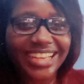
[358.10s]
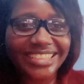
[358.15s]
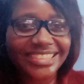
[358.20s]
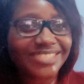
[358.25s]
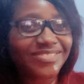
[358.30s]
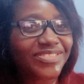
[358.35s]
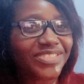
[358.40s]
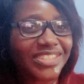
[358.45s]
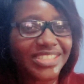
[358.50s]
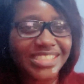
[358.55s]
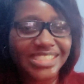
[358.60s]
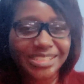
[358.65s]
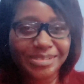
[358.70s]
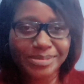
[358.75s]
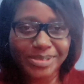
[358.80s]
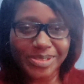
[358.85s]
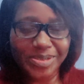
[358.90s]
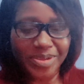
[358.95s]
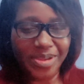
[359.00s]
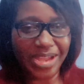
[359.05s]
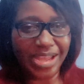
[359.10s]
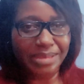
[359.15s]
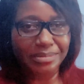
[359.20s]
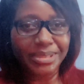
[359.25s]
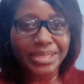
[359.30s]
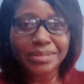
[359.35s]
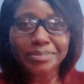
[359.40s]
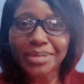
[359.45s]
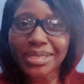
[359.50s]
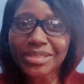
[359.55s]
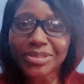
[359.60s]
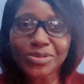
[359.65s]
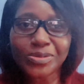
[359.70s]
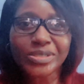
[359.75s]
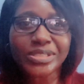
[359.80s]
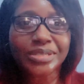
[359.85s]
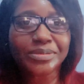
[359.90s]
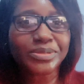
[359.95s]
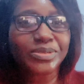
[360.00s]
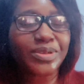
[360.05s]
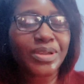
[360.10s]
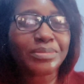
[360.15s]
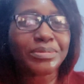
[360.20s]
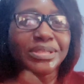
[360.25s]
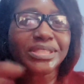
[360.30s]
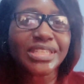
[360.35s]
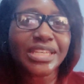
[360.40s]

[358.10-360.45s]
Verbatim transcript: and for subscribing. My new subscriber,